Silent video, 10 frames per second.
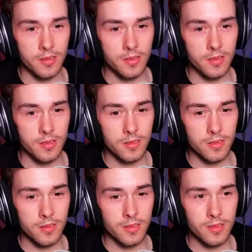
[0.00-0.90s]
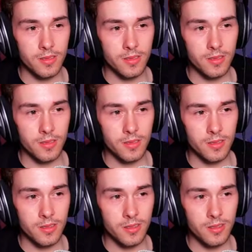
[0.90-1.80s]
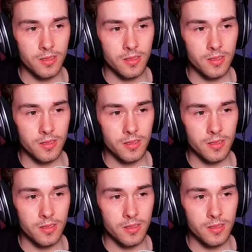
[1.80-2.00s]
(silence)